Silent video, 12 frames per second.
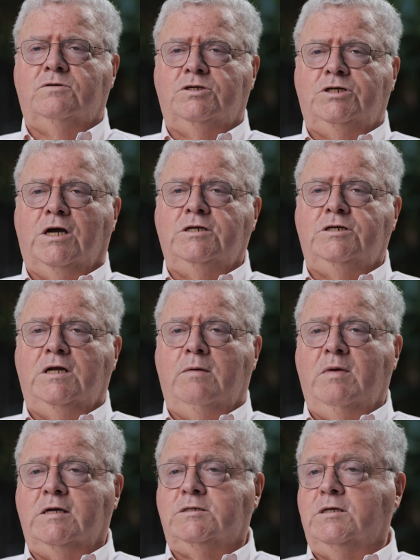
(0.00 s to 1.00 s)
to change
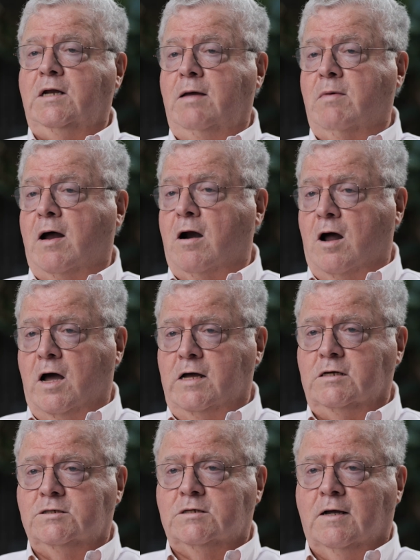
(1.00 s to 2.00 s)
in MS than
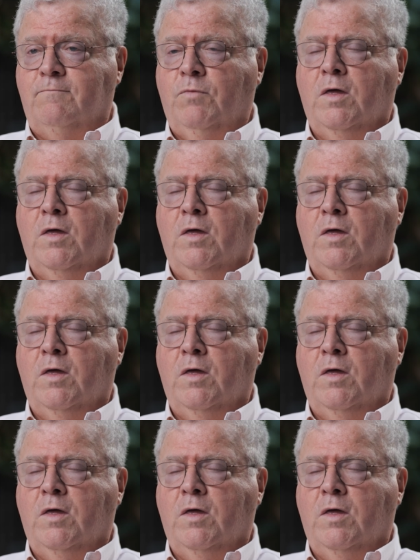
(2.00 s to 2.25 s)
MRI is.